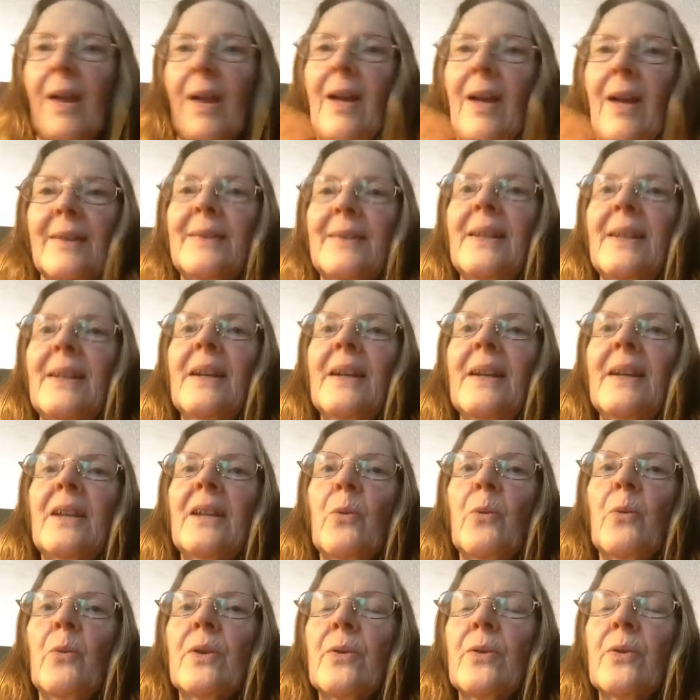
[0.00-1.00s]
Doug and I worked
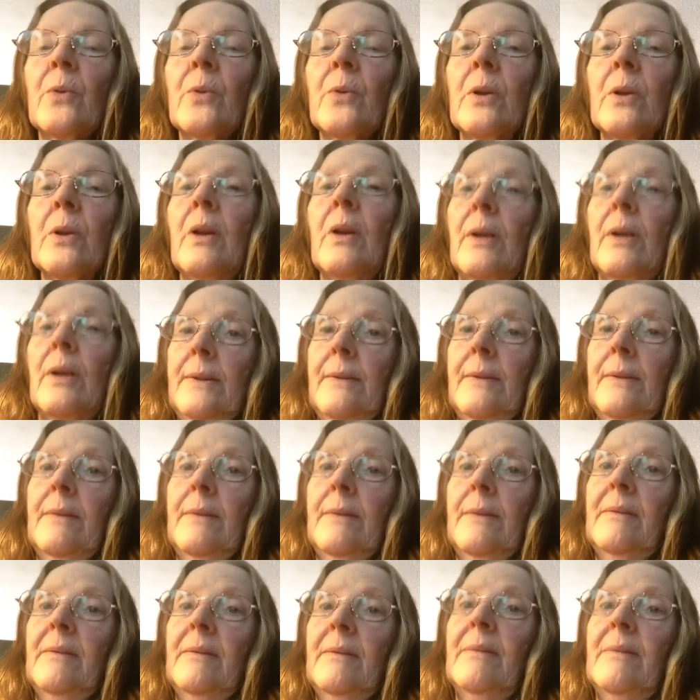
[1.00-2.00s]
through a lot
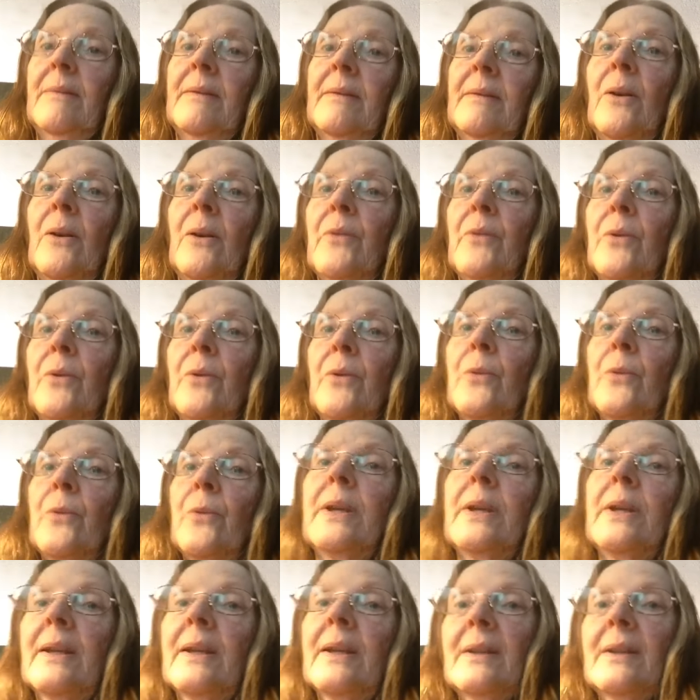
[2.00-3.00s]
over the
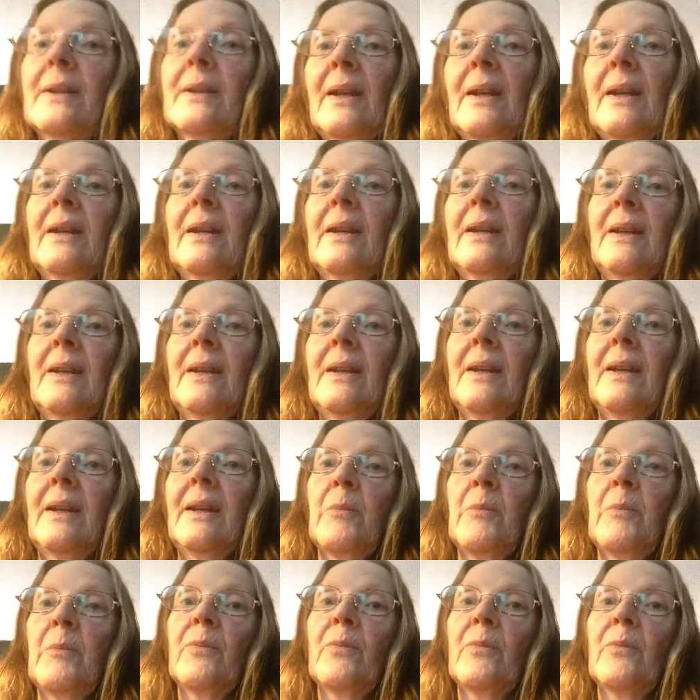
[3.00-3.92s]
weekend, and I'm